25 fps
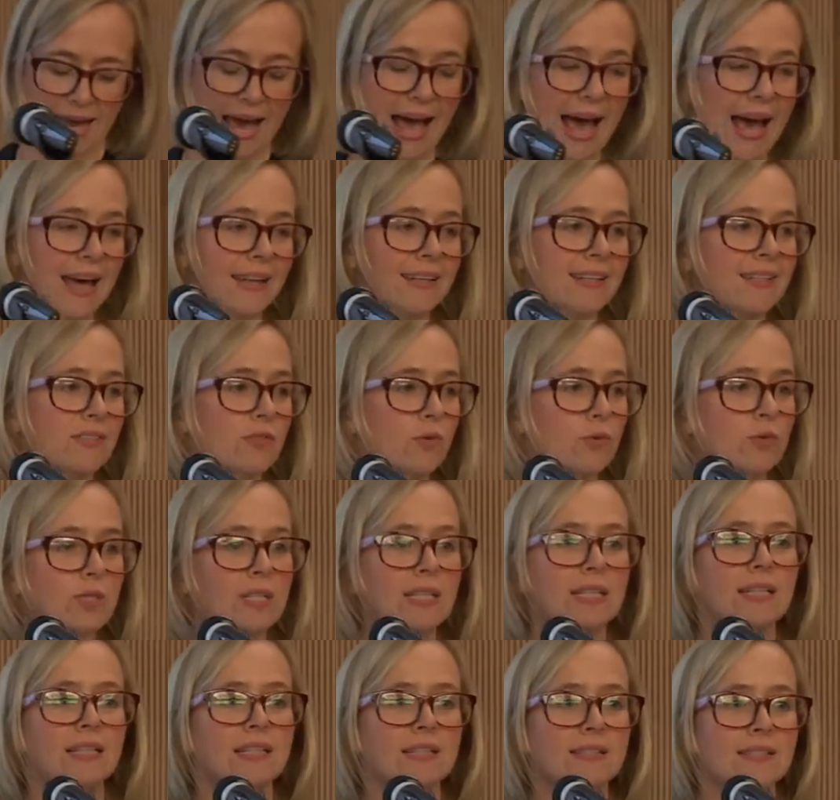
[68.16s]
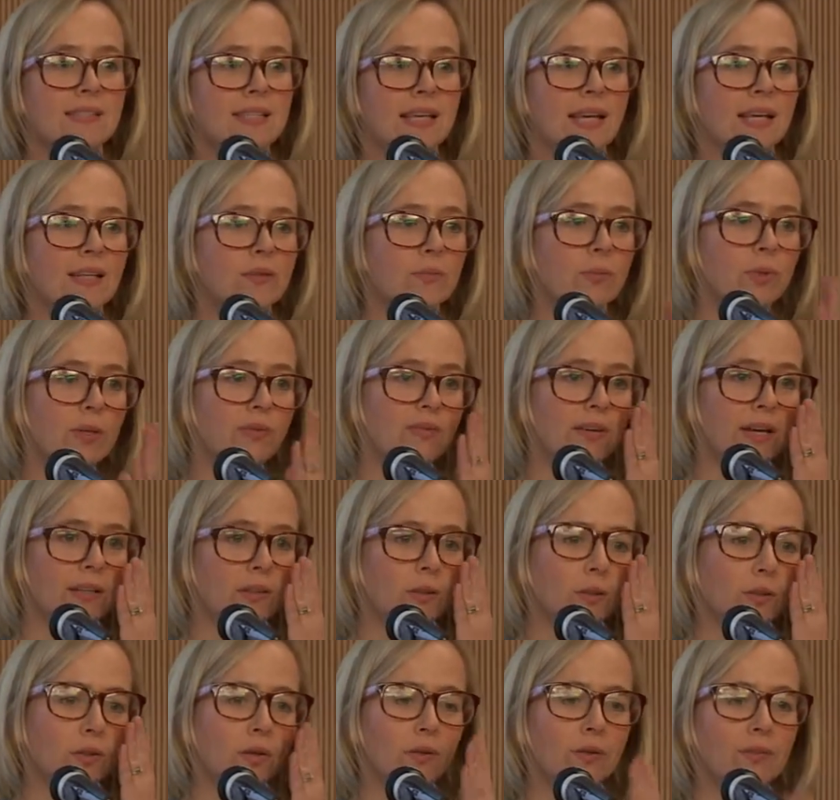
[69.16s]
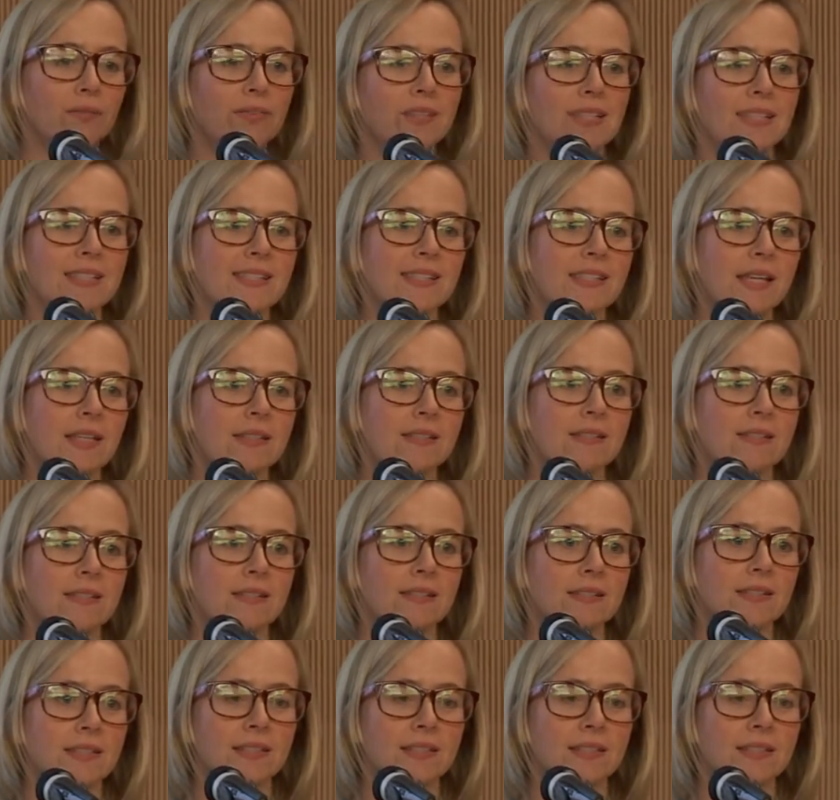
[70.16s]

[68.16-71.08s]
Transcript: And as Ottilia said, we've had a lot of consensus